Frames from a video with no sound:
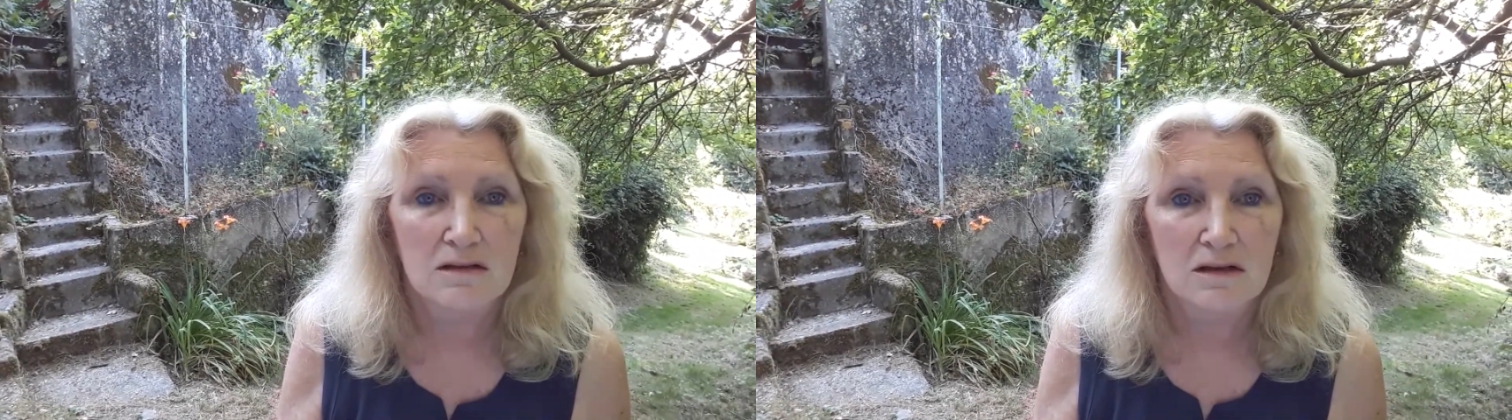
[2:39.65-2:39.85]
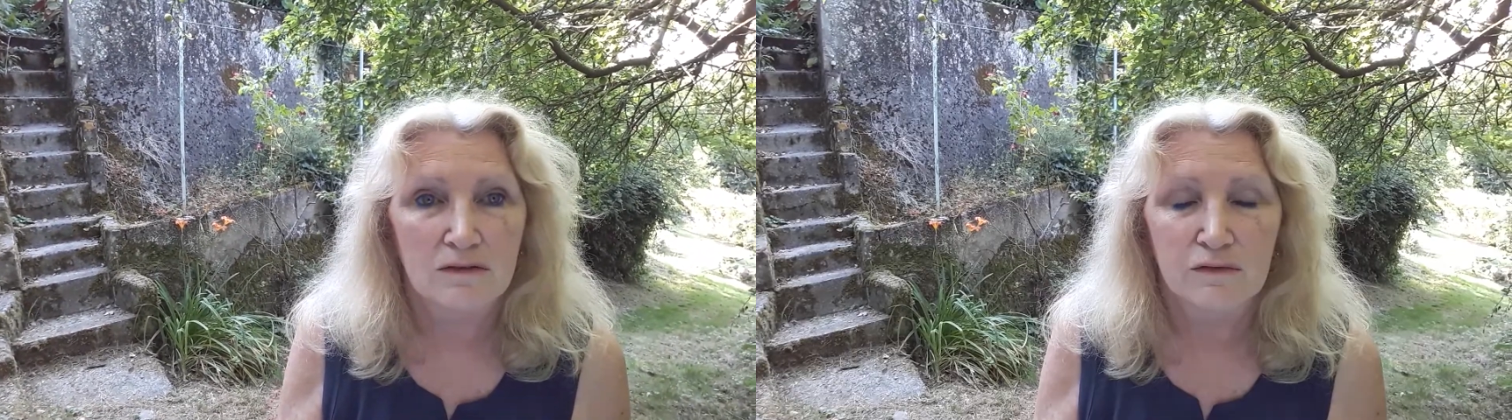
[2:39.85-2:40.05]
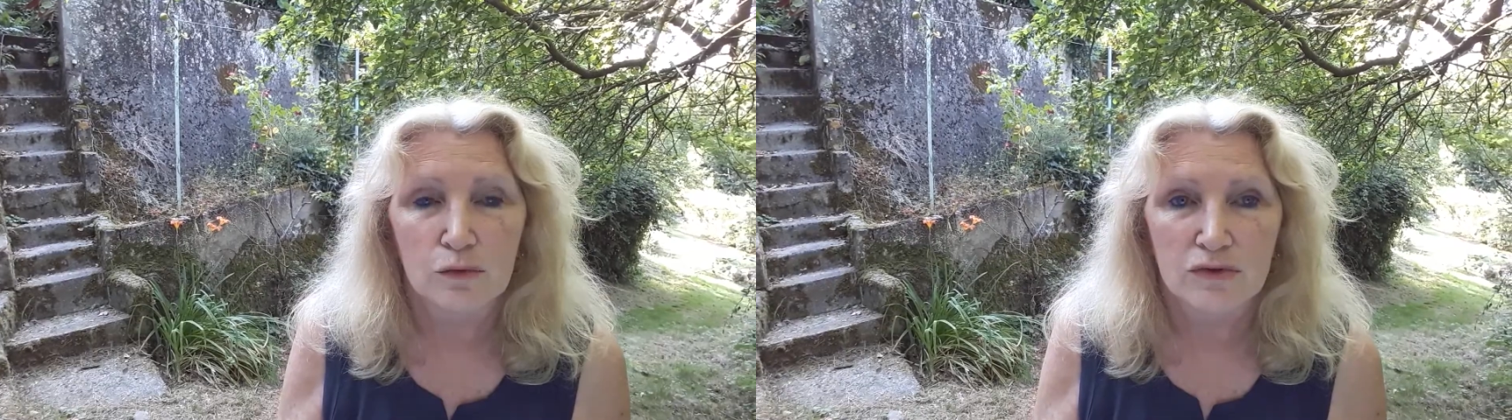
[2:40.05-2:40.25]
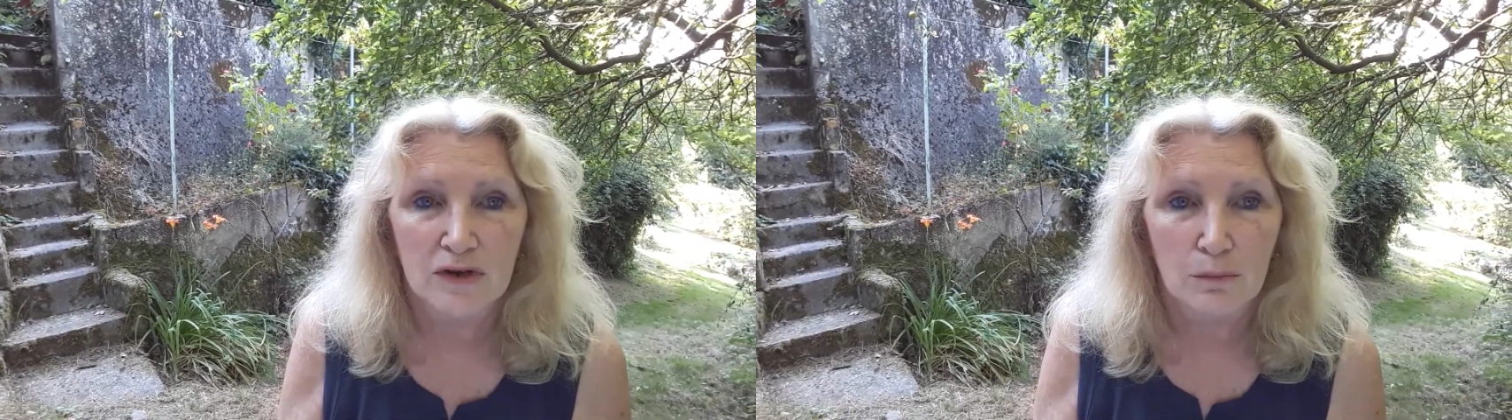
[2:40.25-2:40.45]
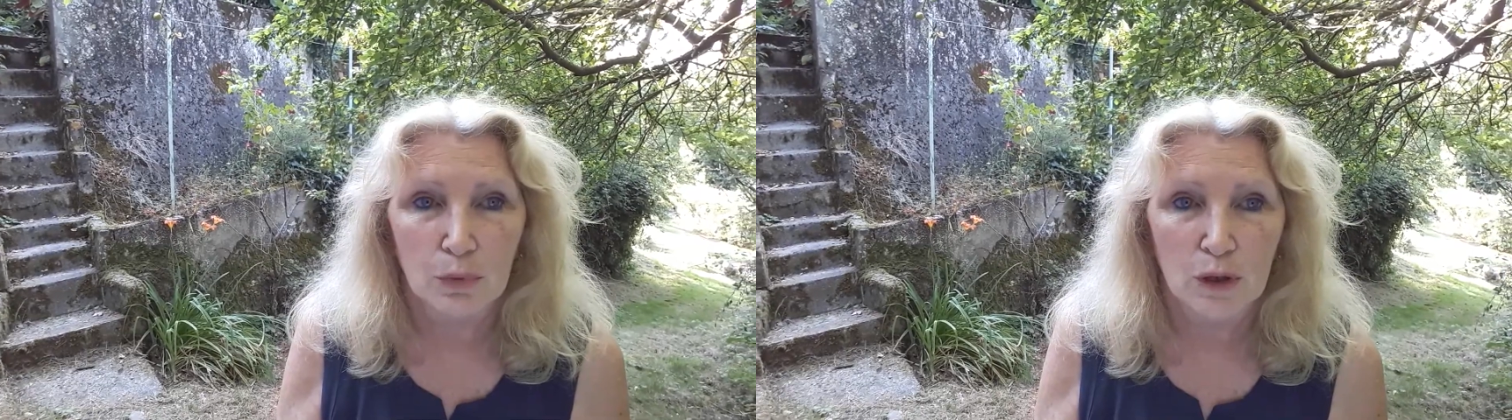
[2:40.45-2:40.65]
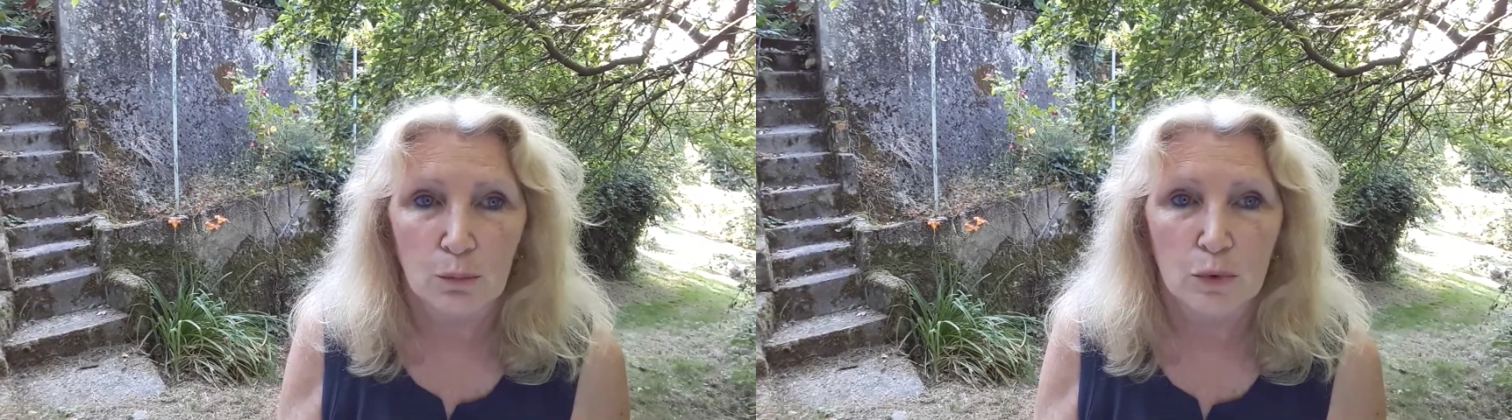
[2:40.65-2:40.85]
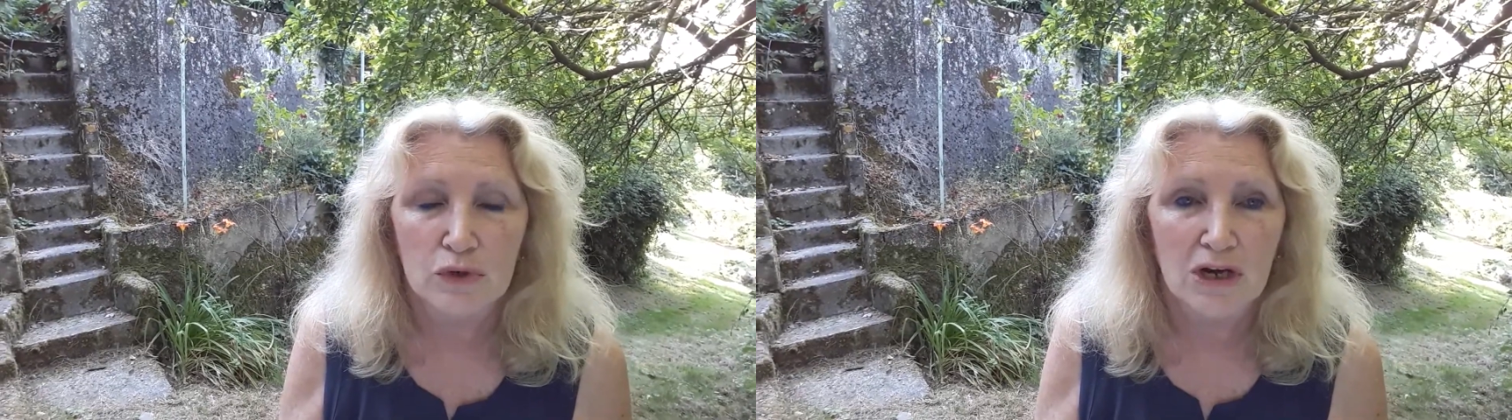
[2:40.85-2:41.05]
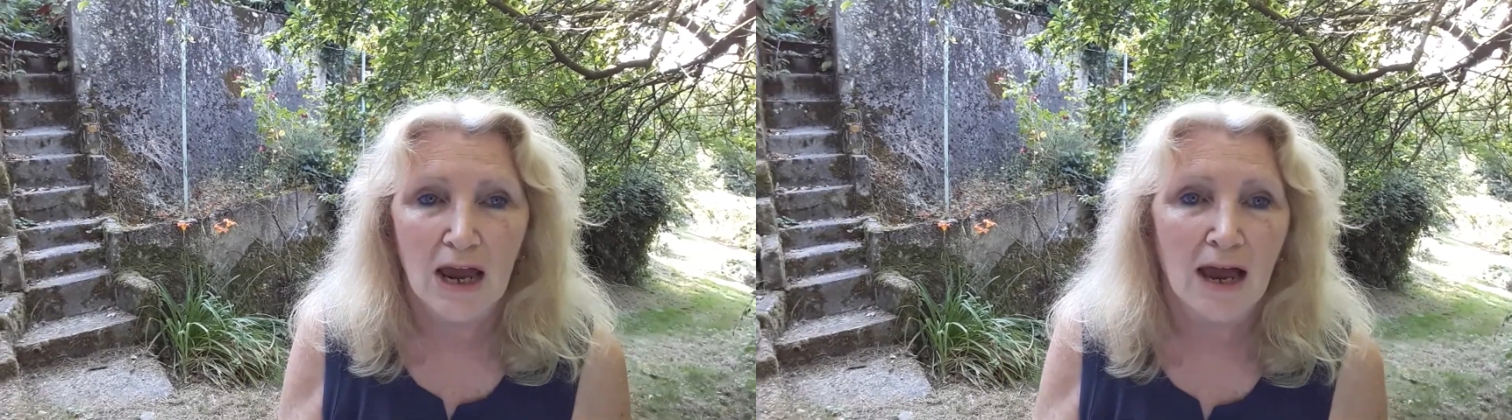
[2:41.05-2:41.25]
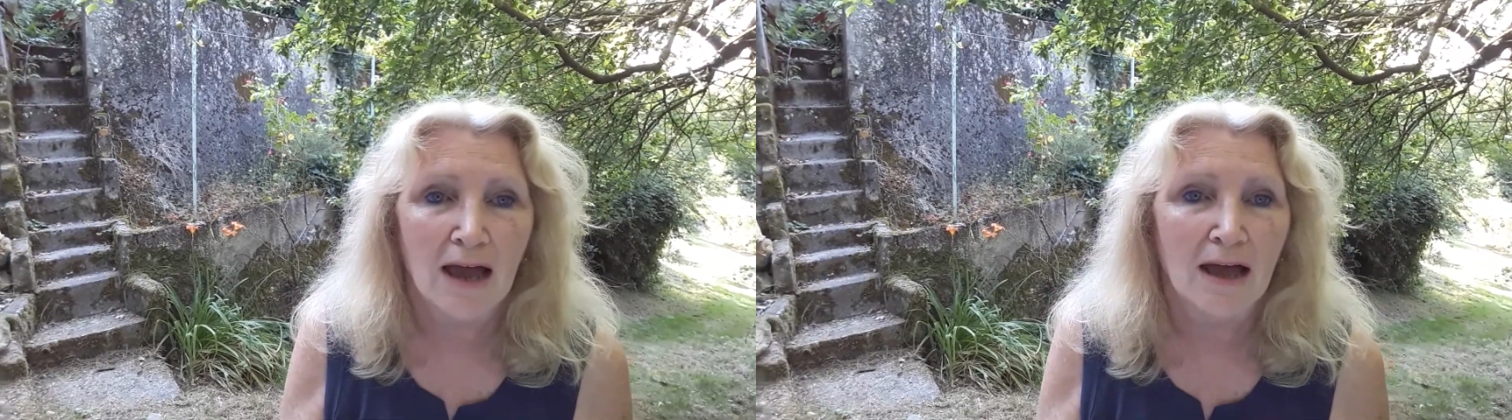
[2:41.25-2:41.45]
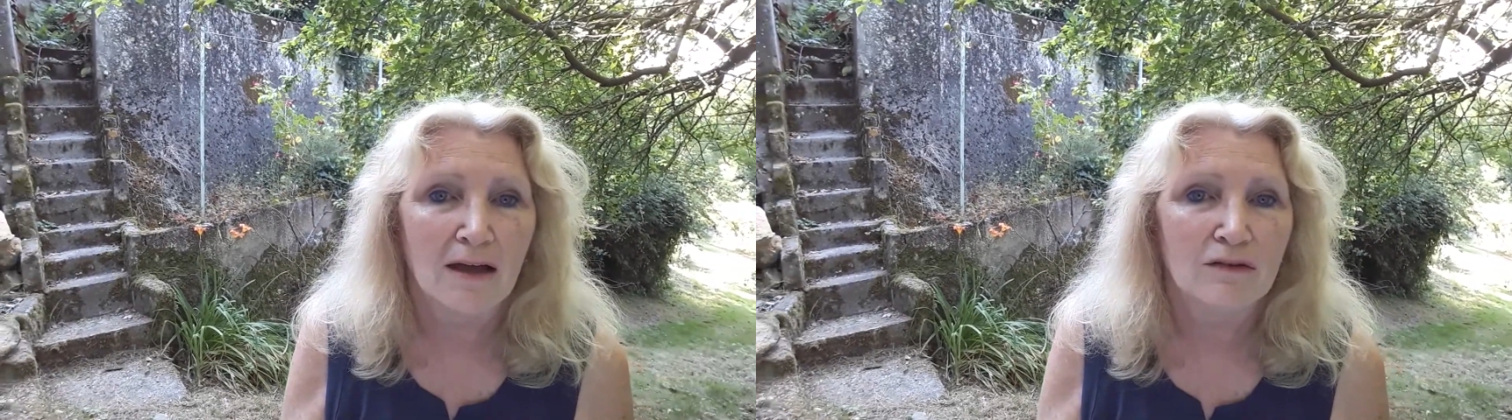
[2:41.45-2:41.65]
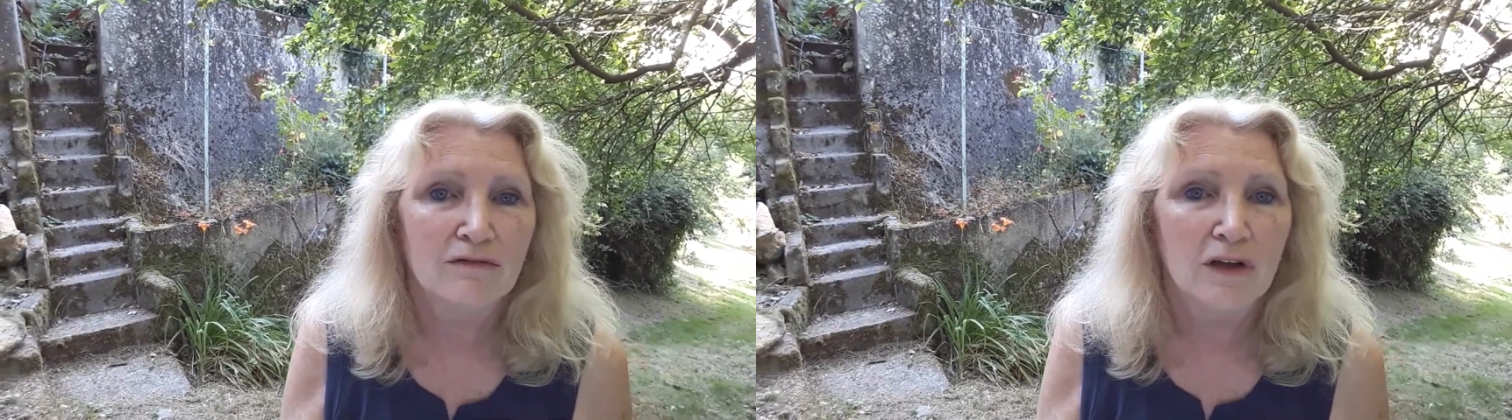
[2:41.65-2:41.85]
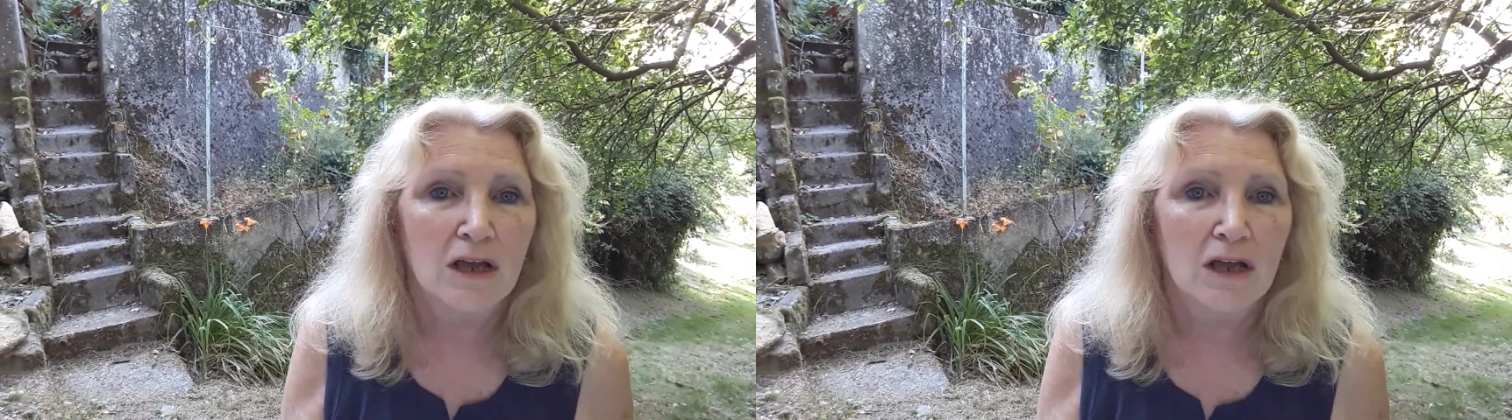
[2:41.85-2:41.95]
they're forcing people to have,